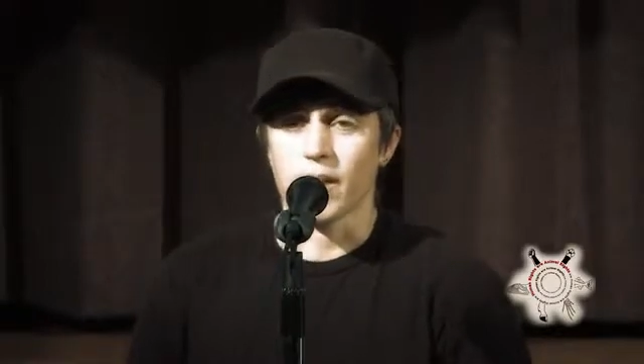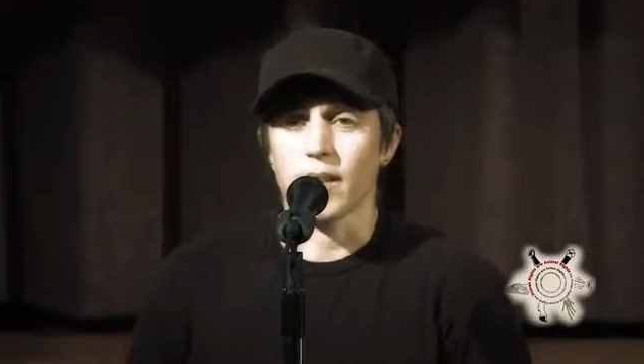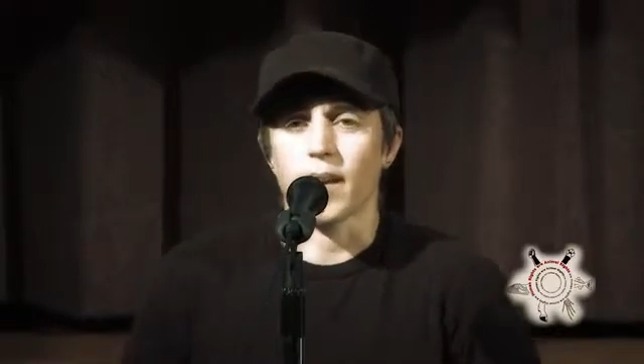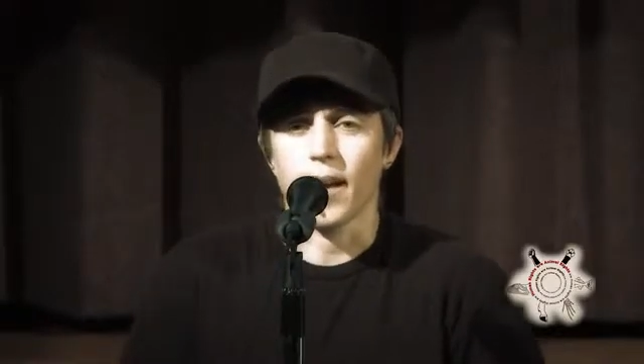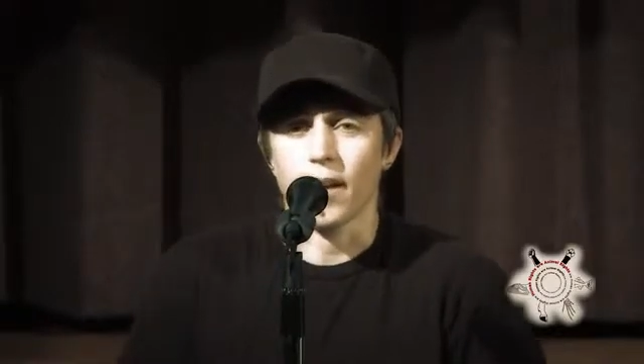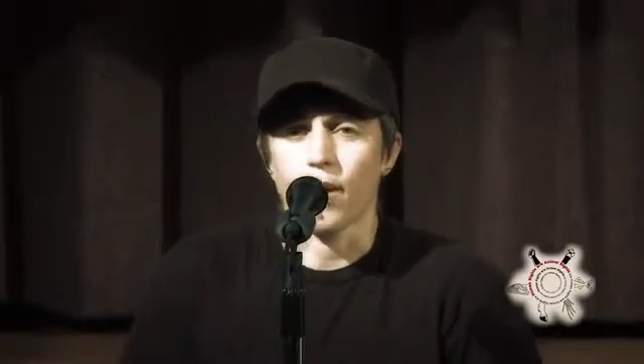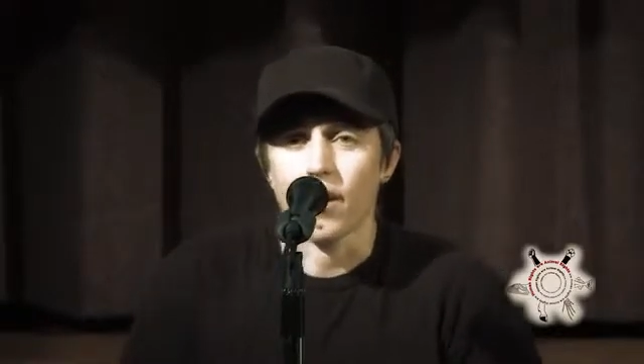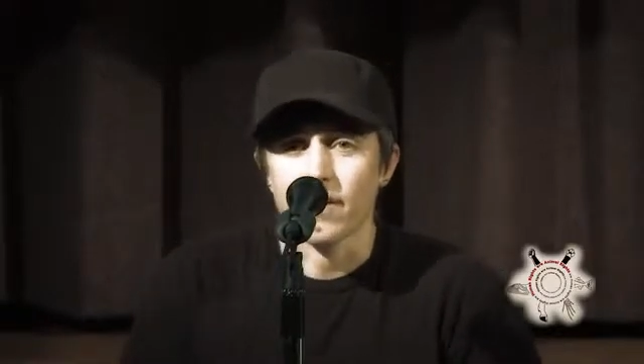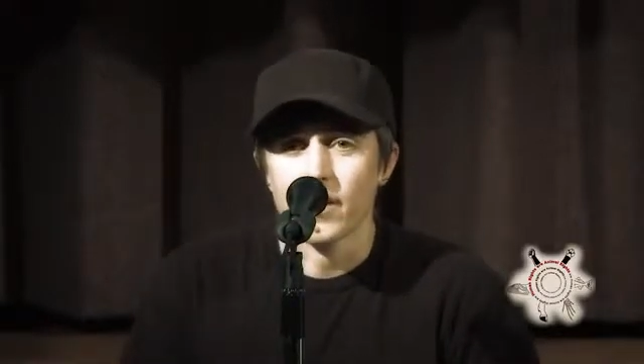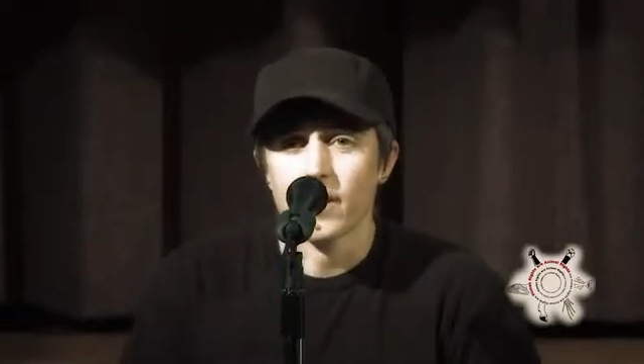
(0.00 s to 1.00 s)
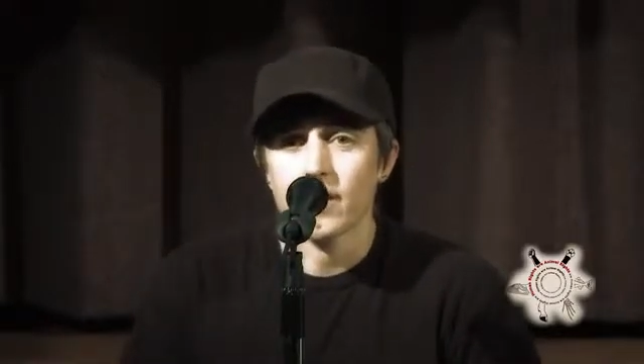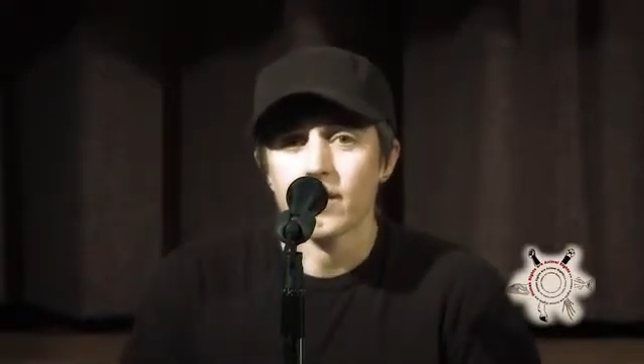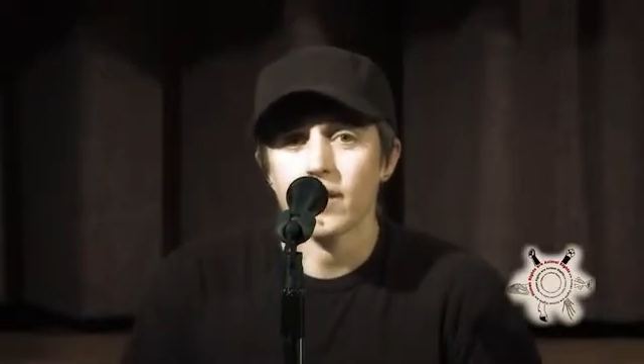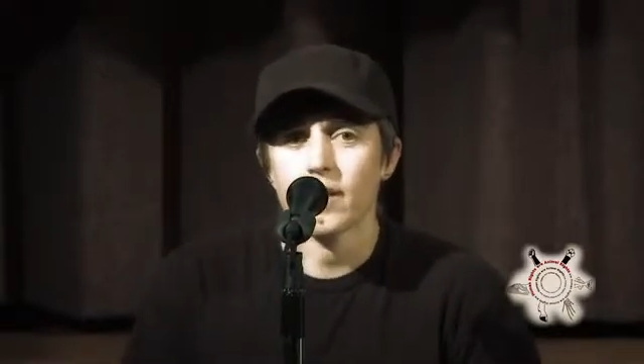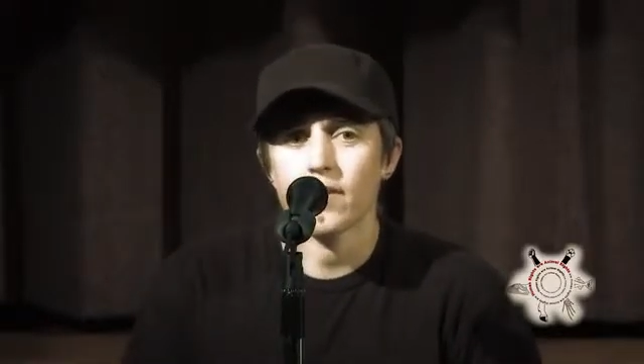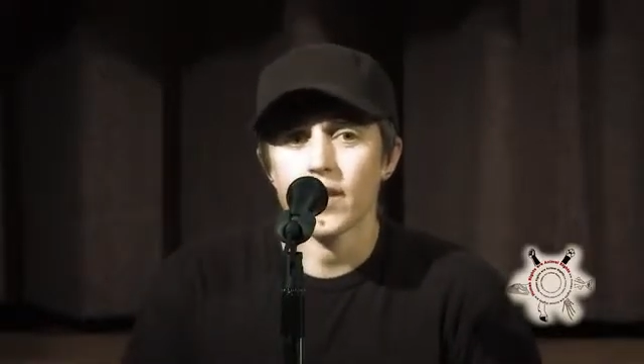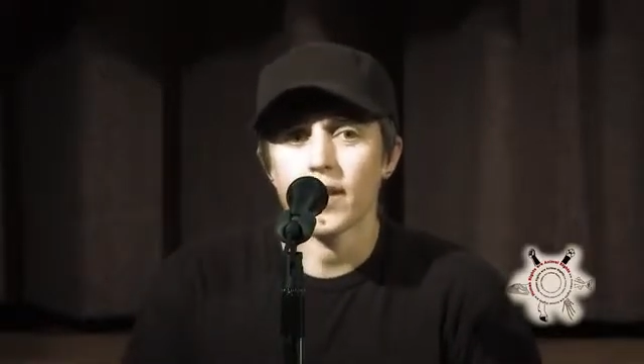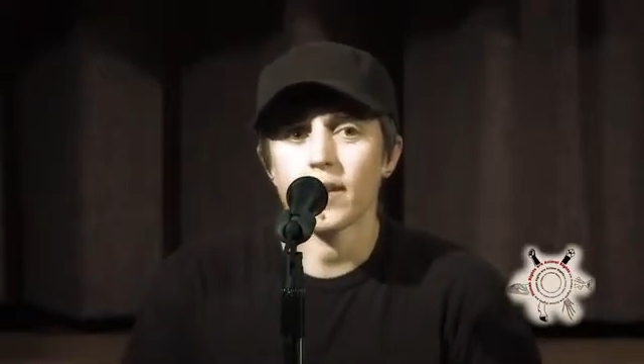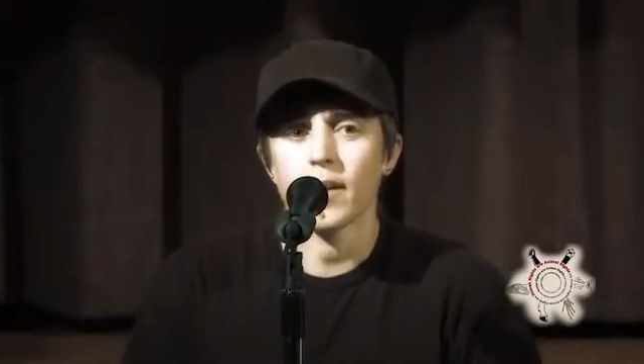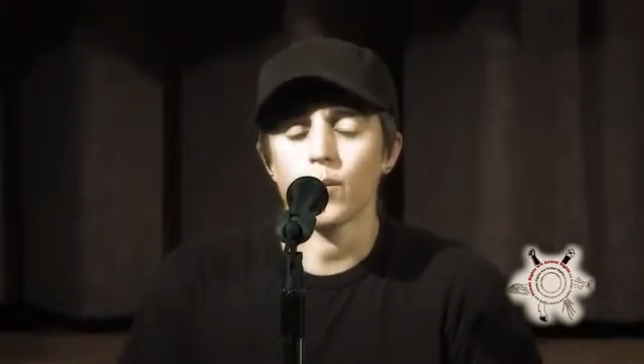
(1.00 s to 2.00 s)
feeling that I had often in
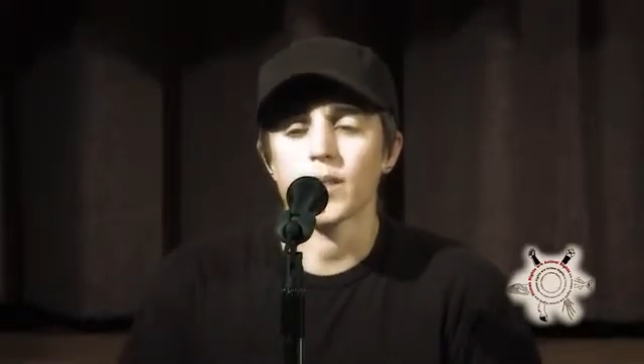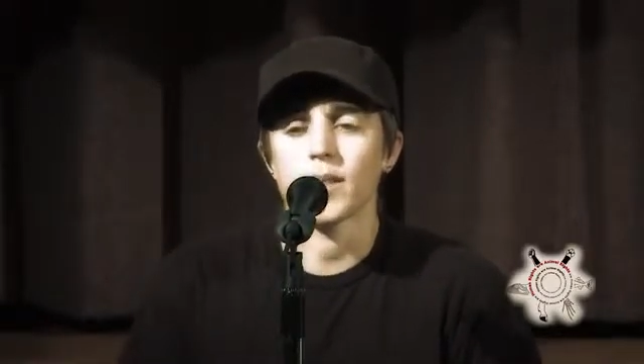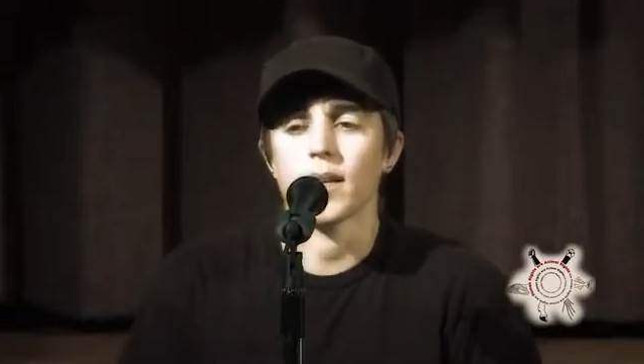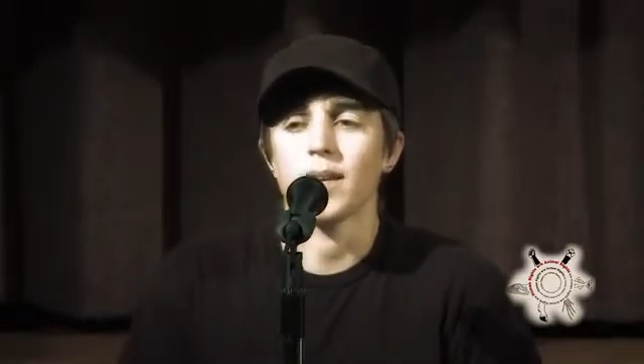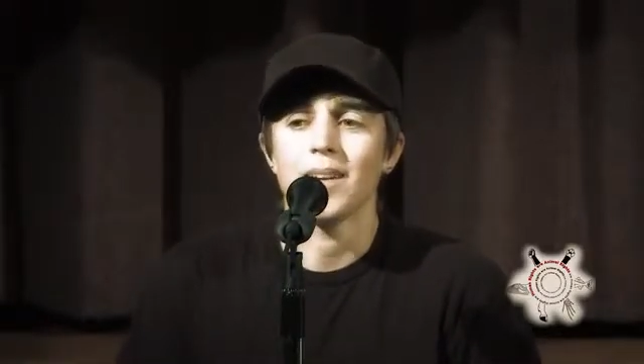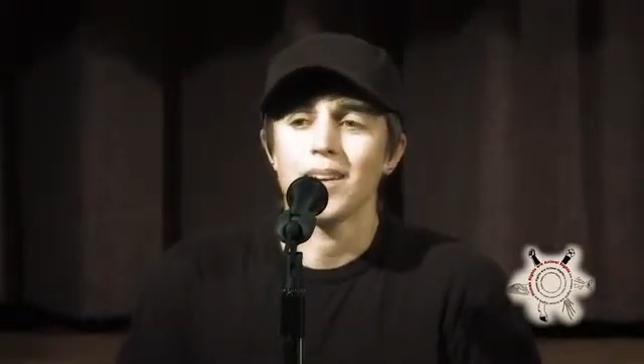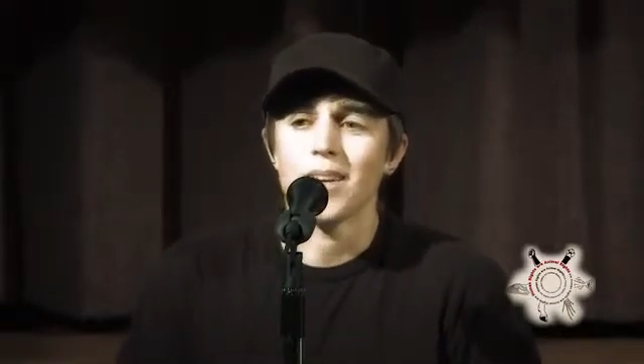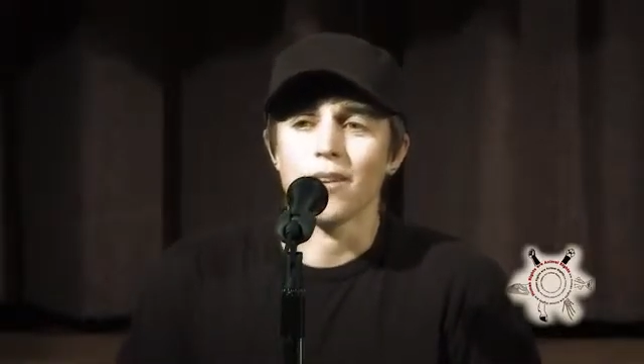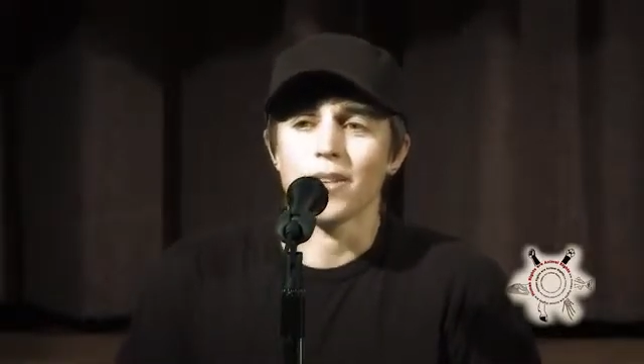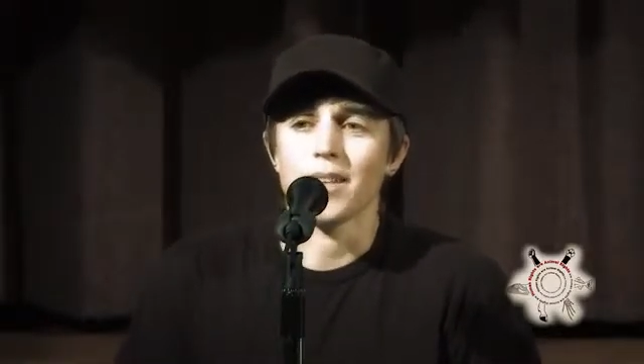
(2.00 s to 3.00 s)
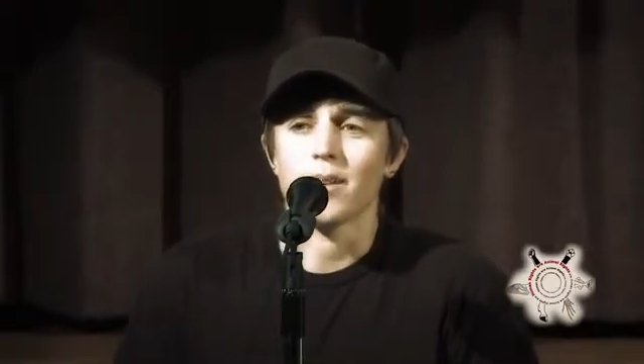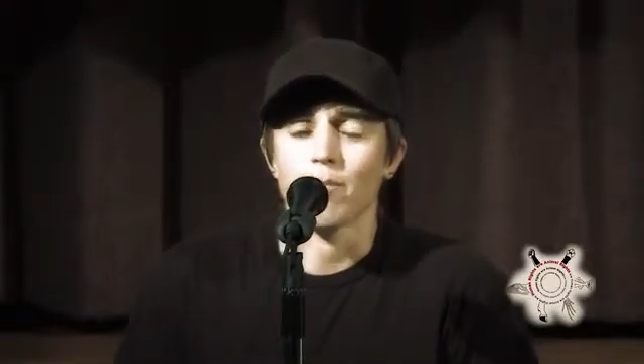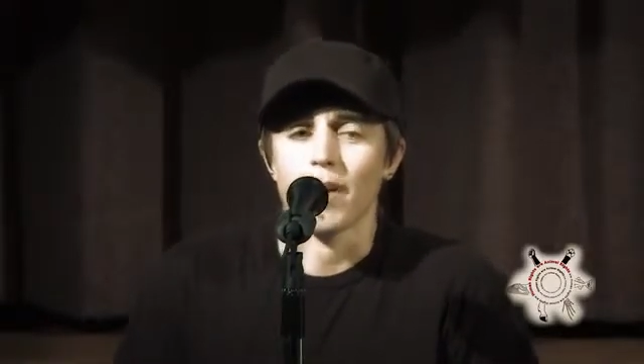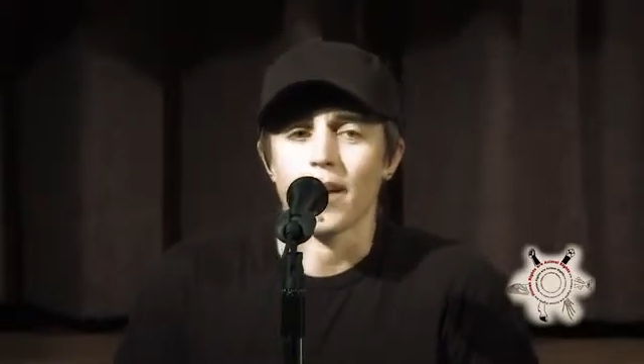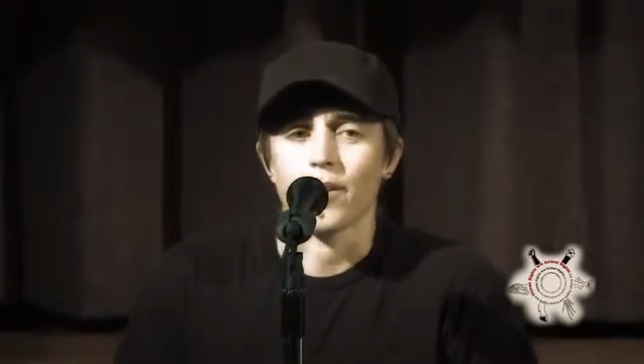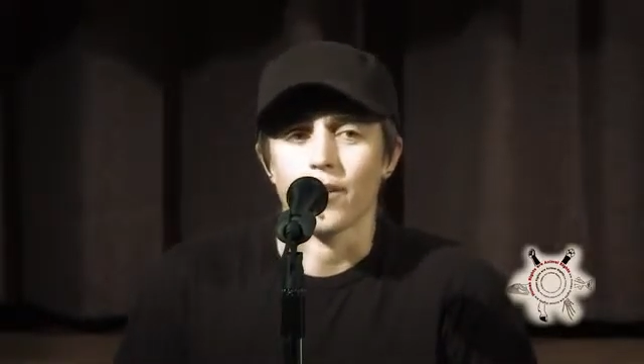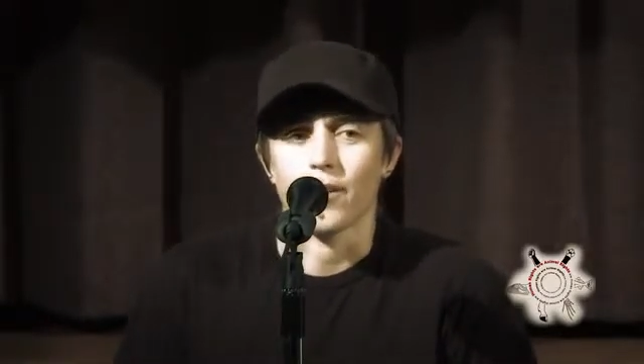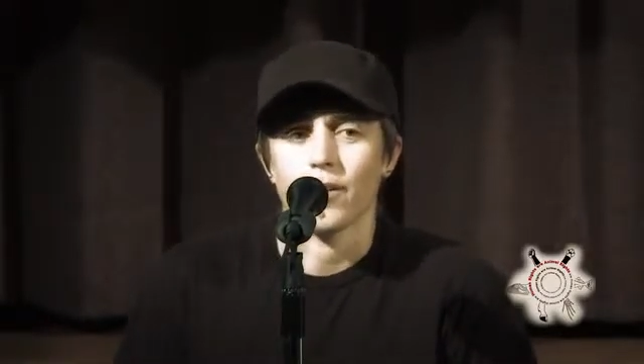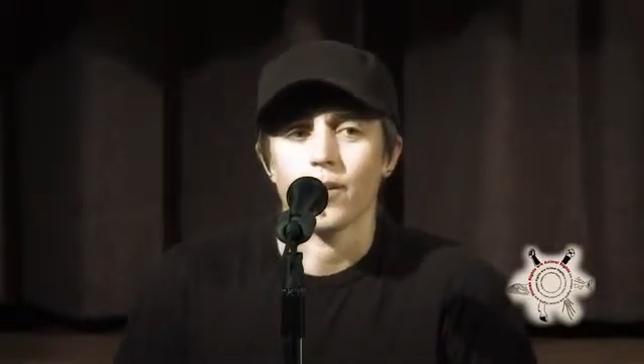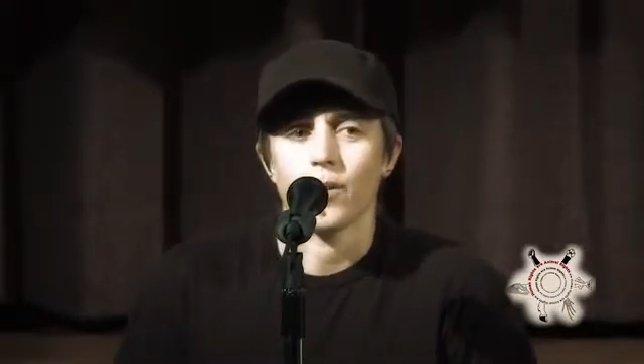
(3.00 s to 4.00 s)
Vanier was that it really didn't matter